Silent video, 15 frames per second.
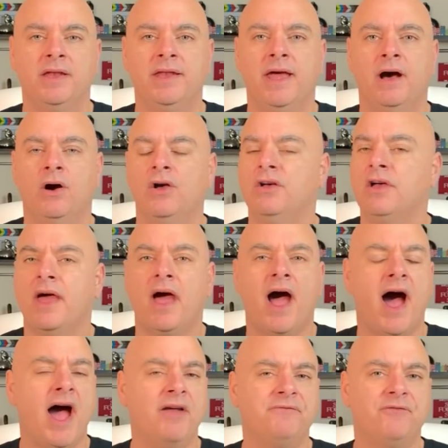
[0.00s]
Now,
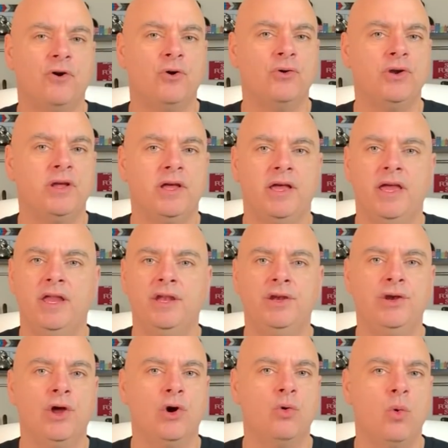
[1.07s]
iPhone
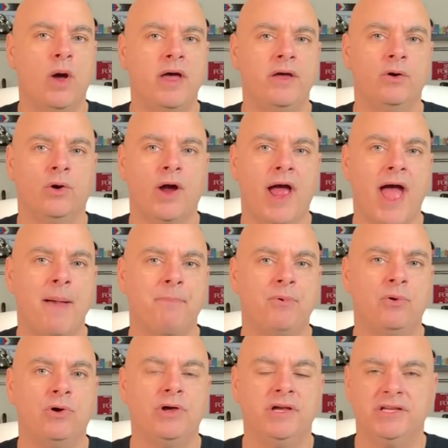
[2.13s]
in no way, or
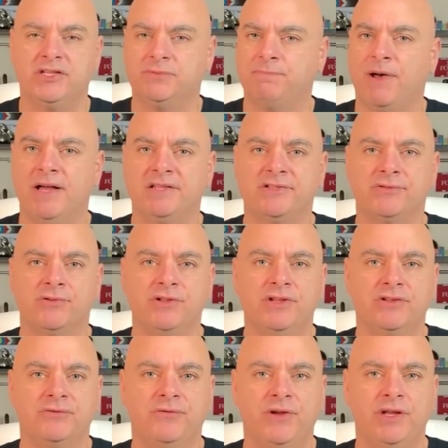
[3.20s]
Apple, is sponsoring
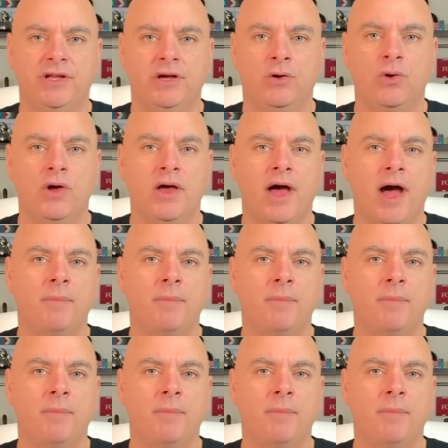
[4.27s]
this video.